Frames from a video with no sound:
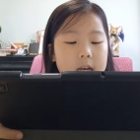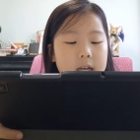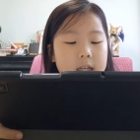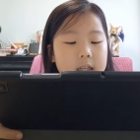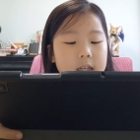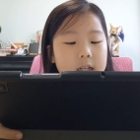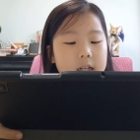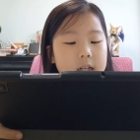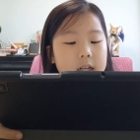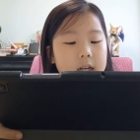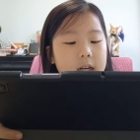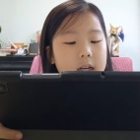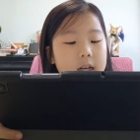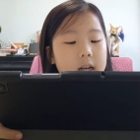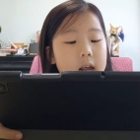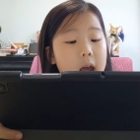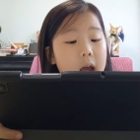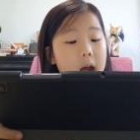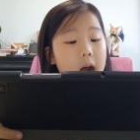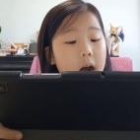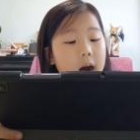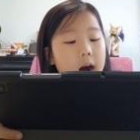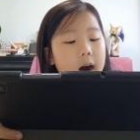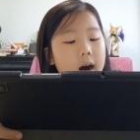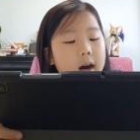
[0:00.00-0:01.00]
isn't it?
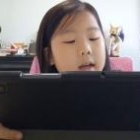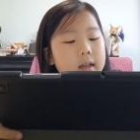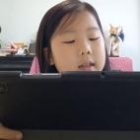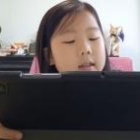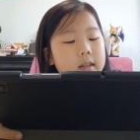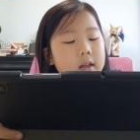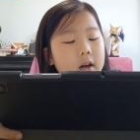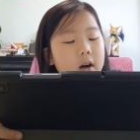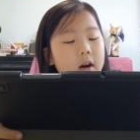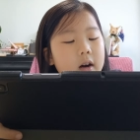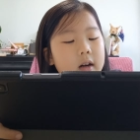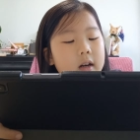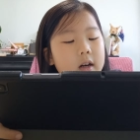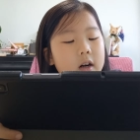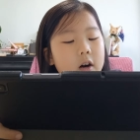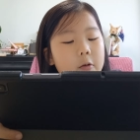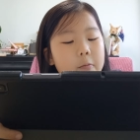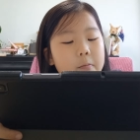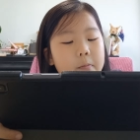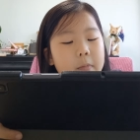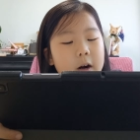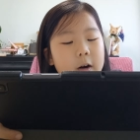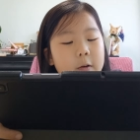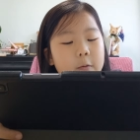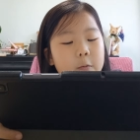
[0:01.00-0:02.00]
I saw it
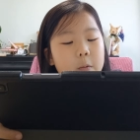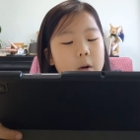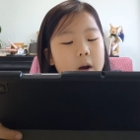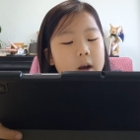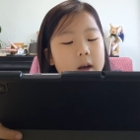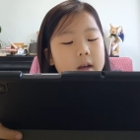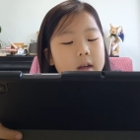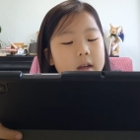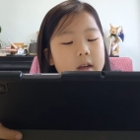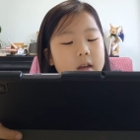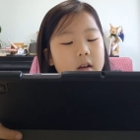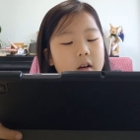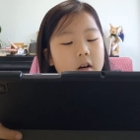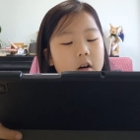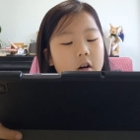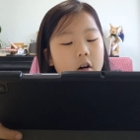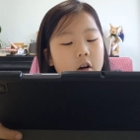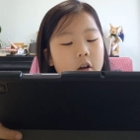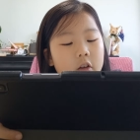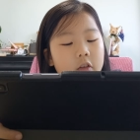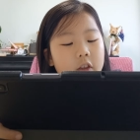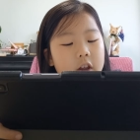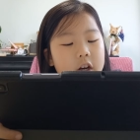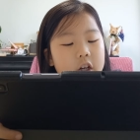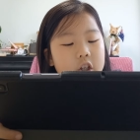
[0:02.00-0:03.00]
on my way here
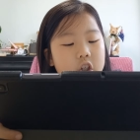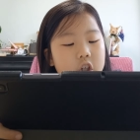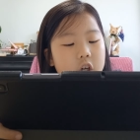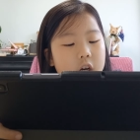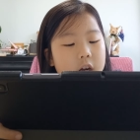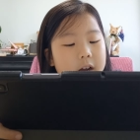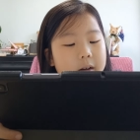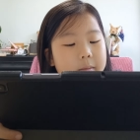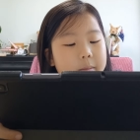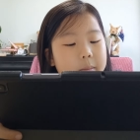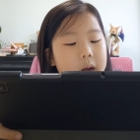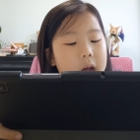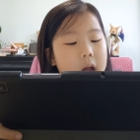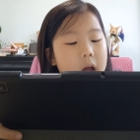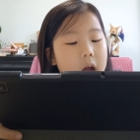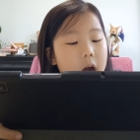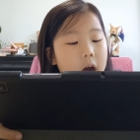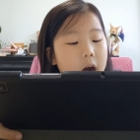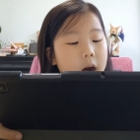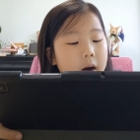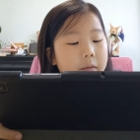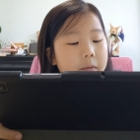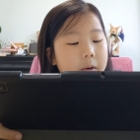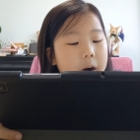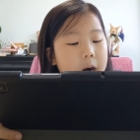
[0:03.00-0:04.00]
on the ship,
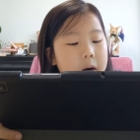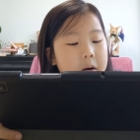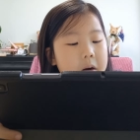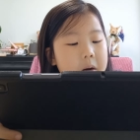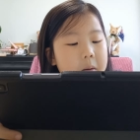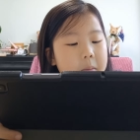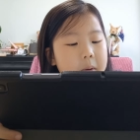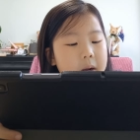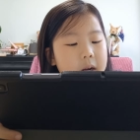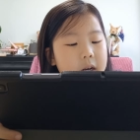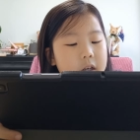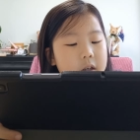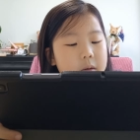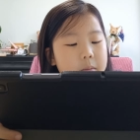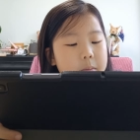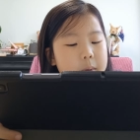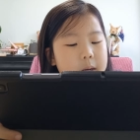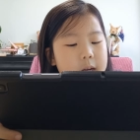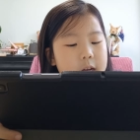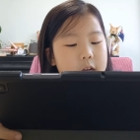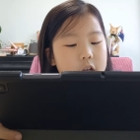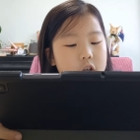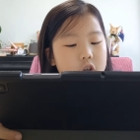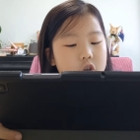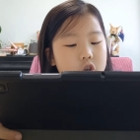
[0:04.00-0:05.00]
a very big
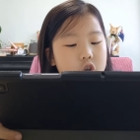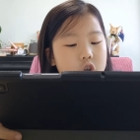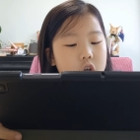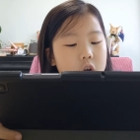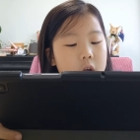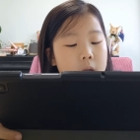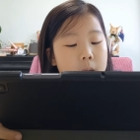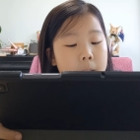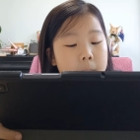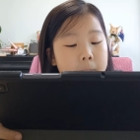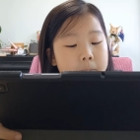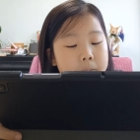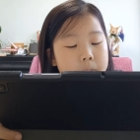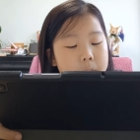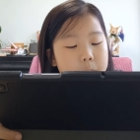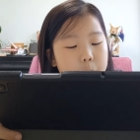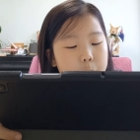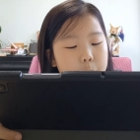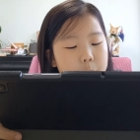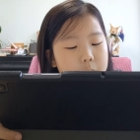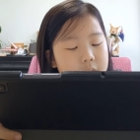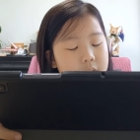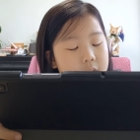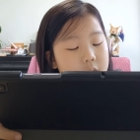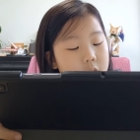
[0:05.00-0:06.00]
beach.
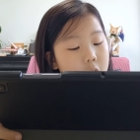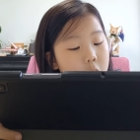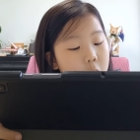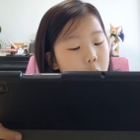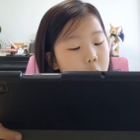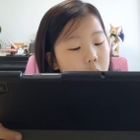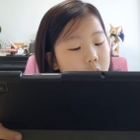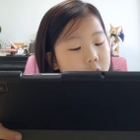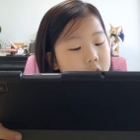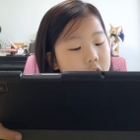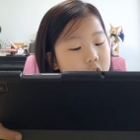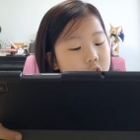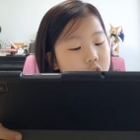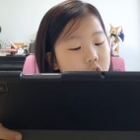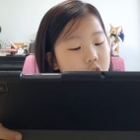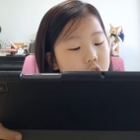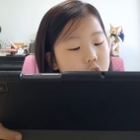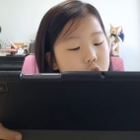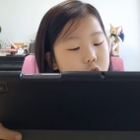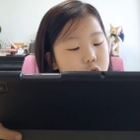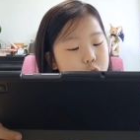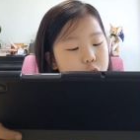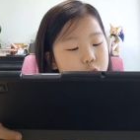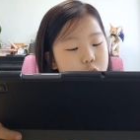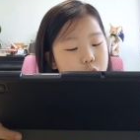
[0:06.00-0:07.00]
Minho wanted to
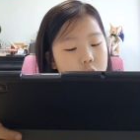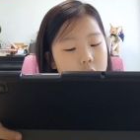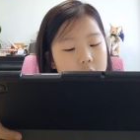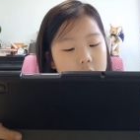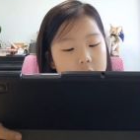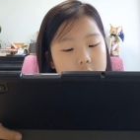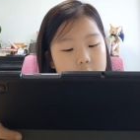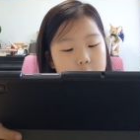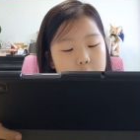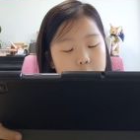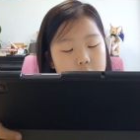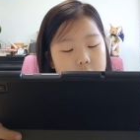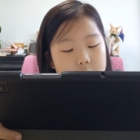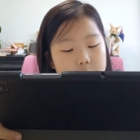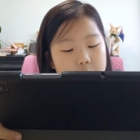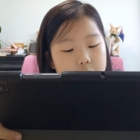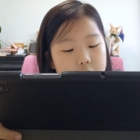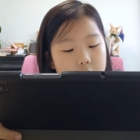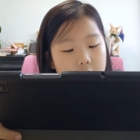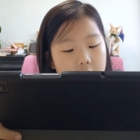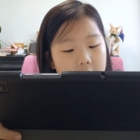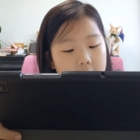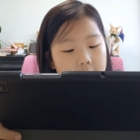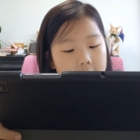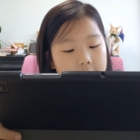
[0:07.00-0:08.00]
shrug with
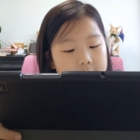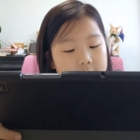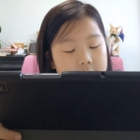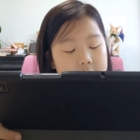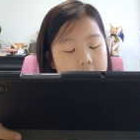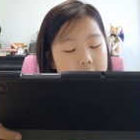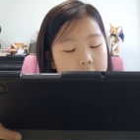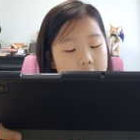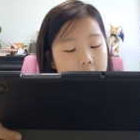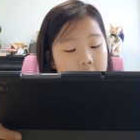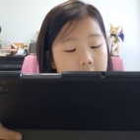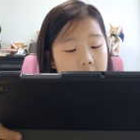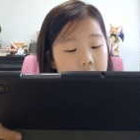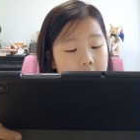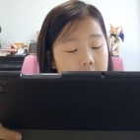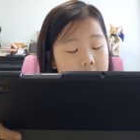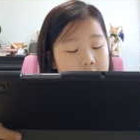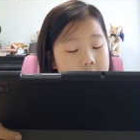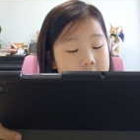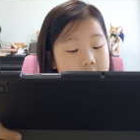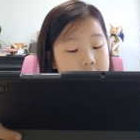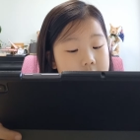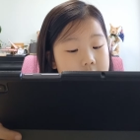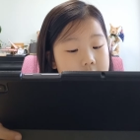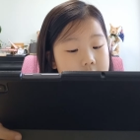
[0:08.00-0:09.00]
pride.
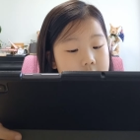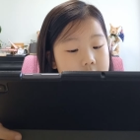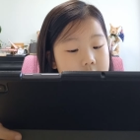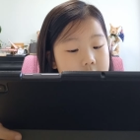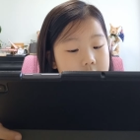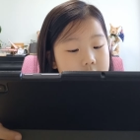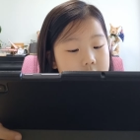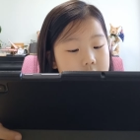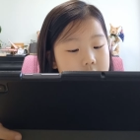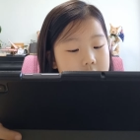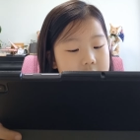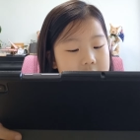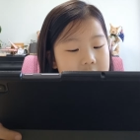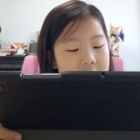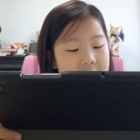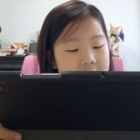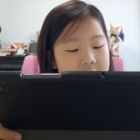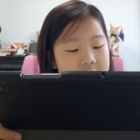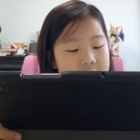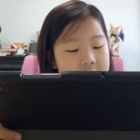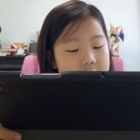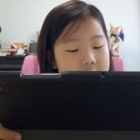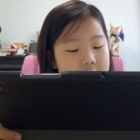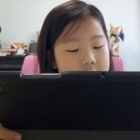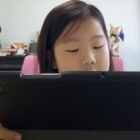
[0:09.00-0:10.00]
At that
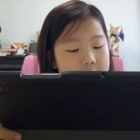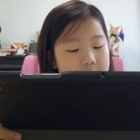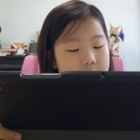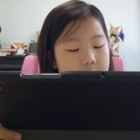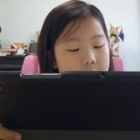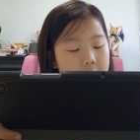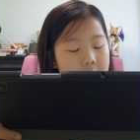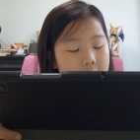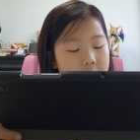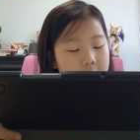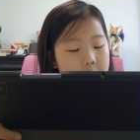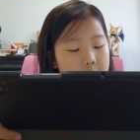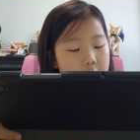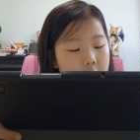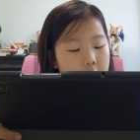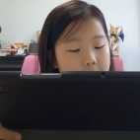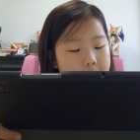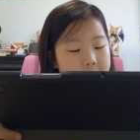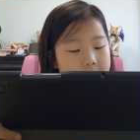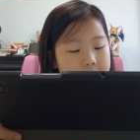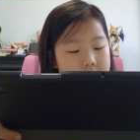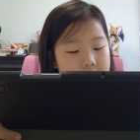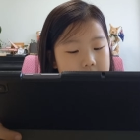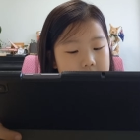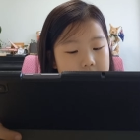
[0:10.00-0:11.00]
very
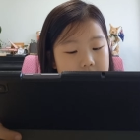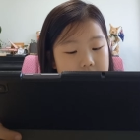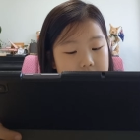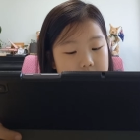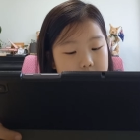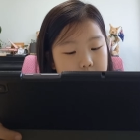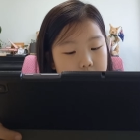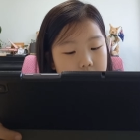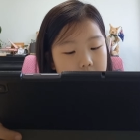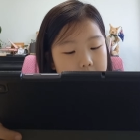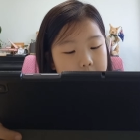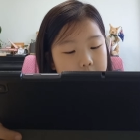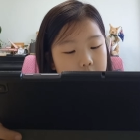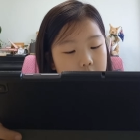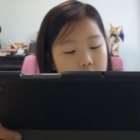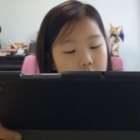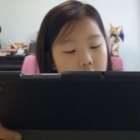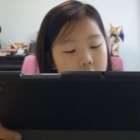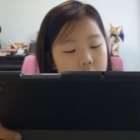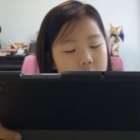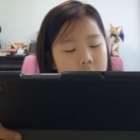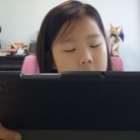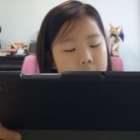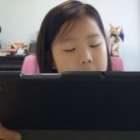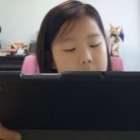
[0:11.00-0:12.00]
moment, his mom
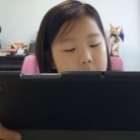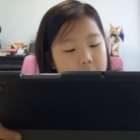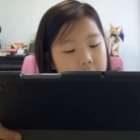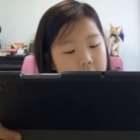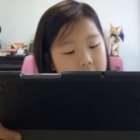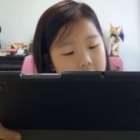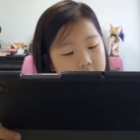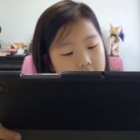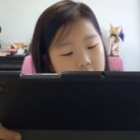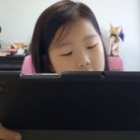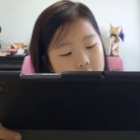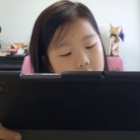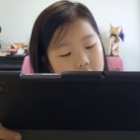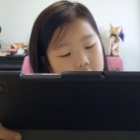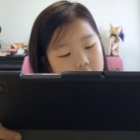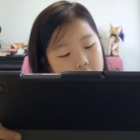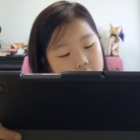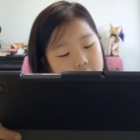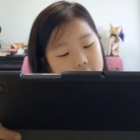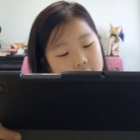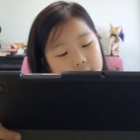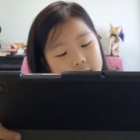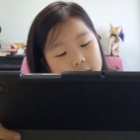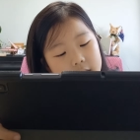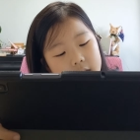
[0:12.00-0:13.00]
called,
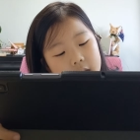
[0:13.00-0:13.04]
Minho,